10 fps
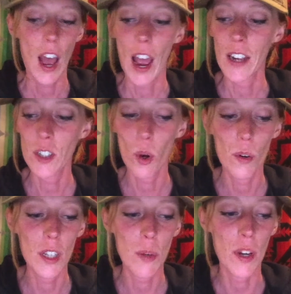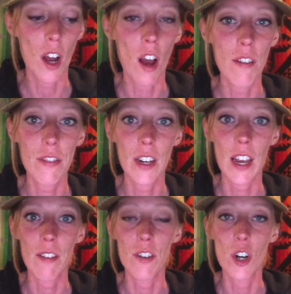I totally went off and I
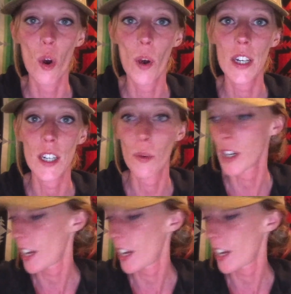have no idea what